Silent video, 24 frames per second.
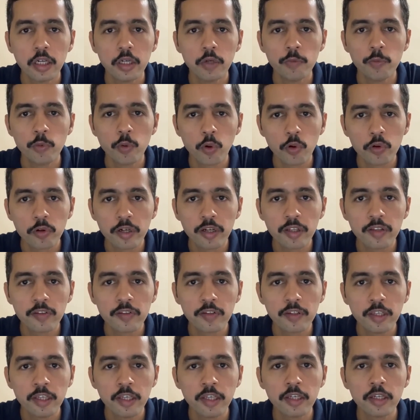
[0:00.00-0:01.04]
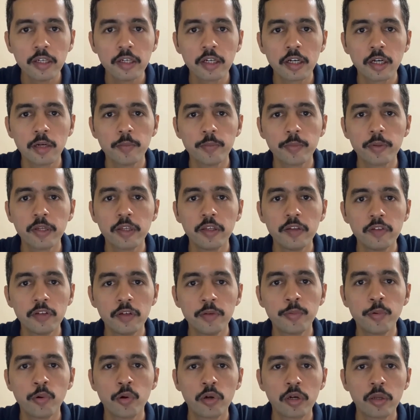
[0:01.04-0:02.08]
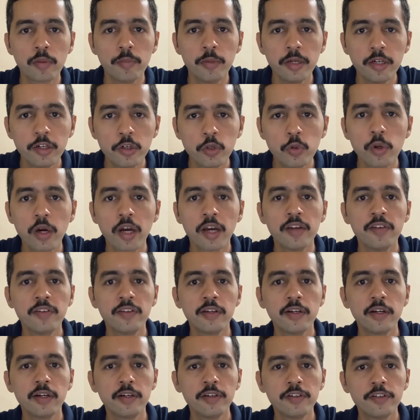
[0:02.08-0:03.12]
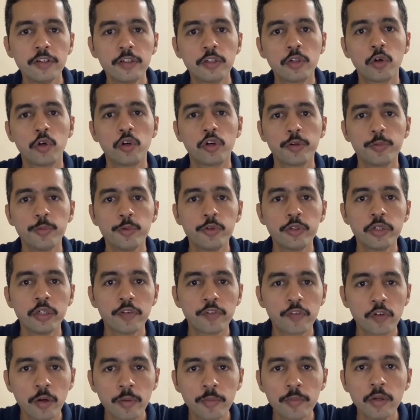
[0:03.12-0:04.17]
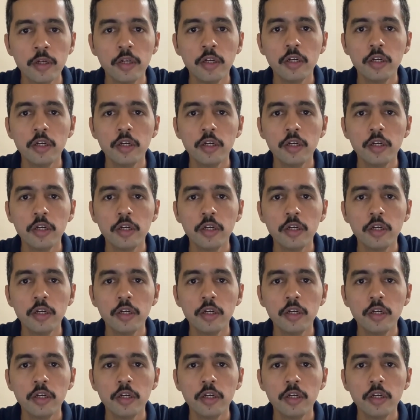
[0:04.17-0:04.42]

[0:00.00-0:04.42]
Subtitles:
we're already seeing companies report a mid to high single-digit contribution from